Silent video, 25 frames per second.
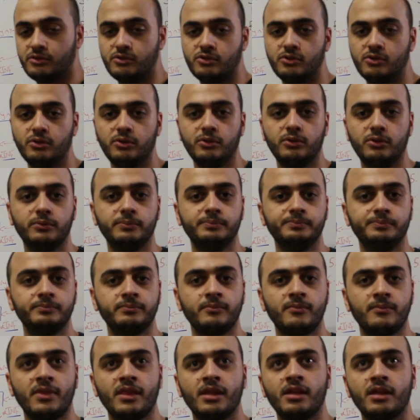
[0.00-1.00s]
So
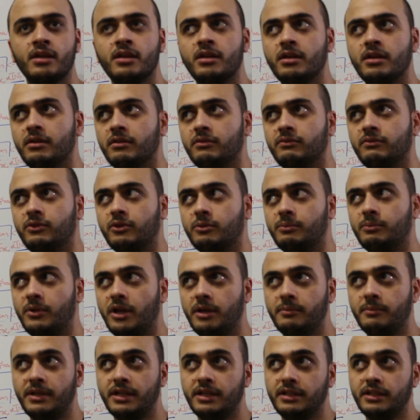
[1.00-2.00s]
for
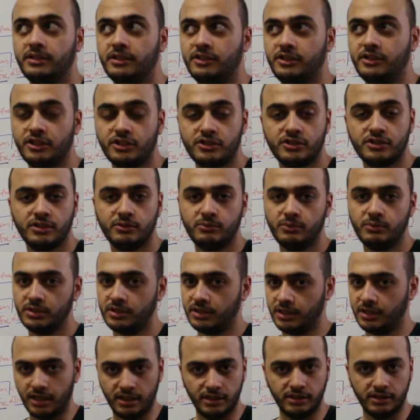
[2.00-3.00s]
primary detection we
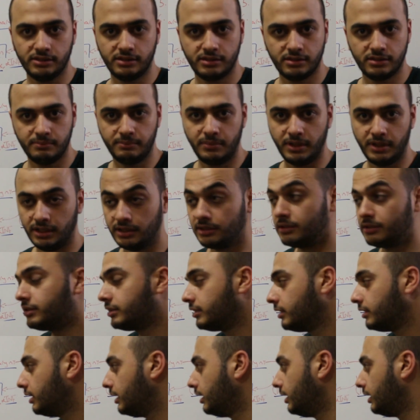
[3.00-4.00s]
can't,
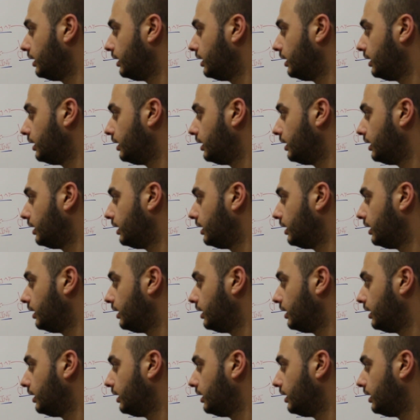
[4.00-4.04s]
but